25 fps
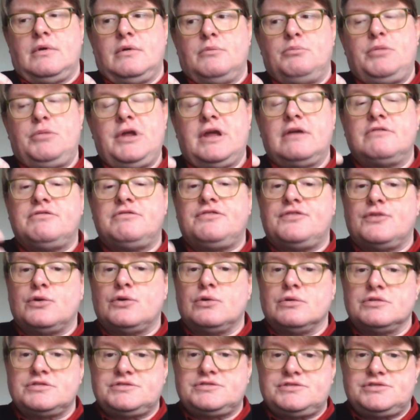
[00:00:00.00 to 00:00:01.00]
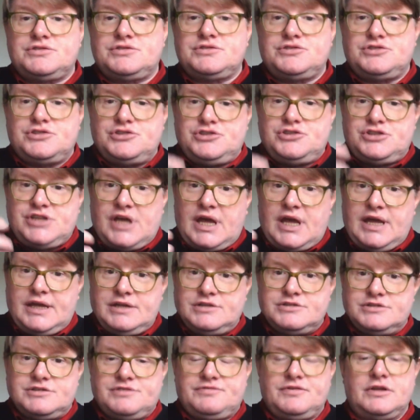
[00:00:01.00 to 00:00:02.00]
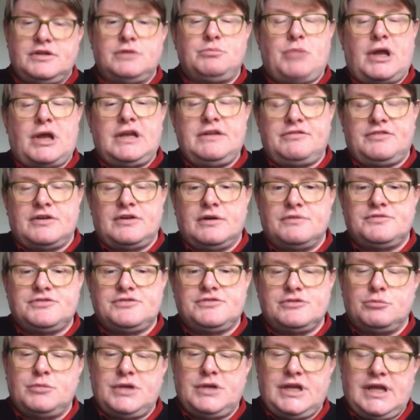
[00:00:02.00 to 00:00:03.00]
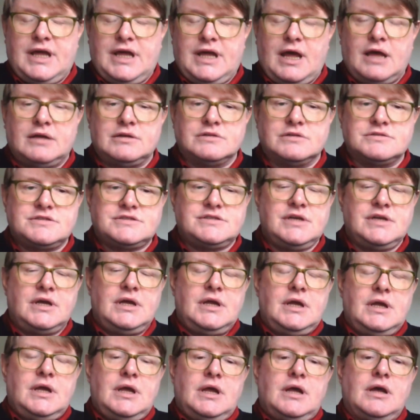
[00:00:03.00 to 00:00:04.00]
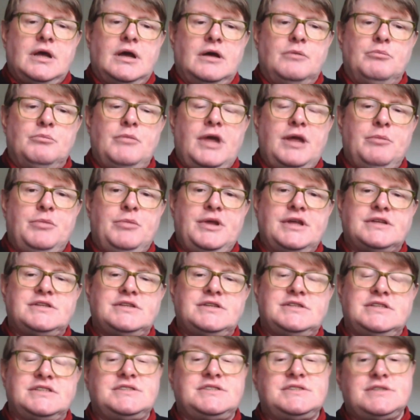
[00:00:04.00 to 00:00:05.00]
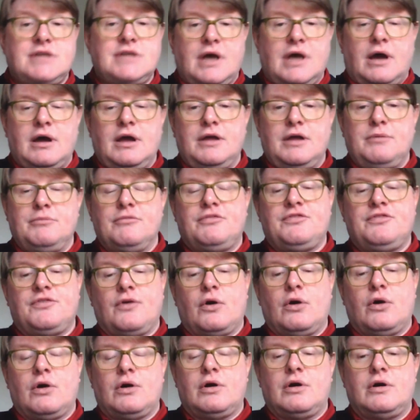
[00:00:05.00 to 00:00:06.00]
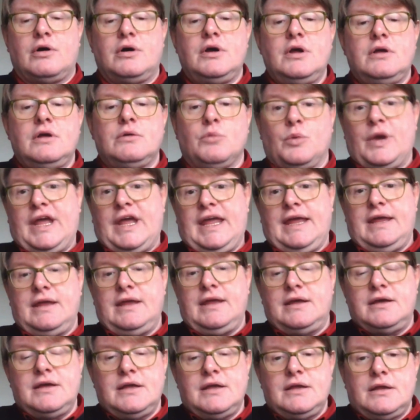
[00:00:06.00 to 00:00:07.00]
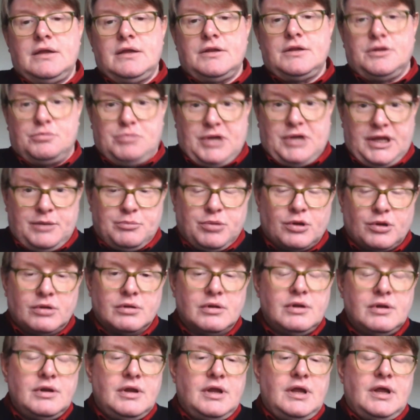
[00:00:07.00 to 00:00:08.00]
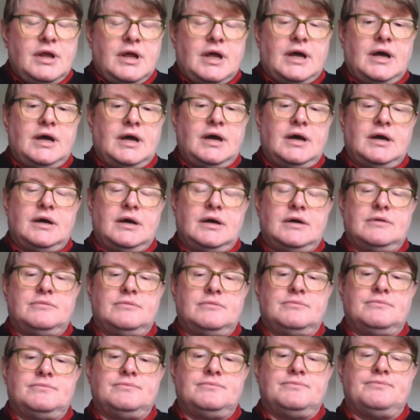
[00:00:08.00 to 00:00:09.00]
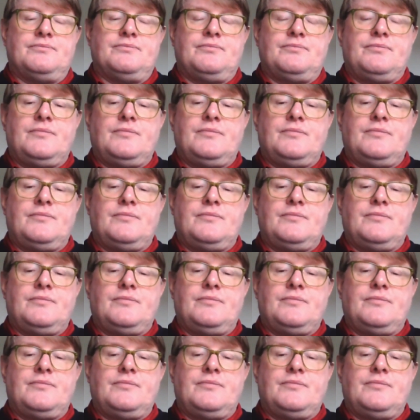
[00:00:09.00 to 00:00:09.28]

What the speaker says: being forced to change for the benefit of somebody else, maybe it is time for we, the people, to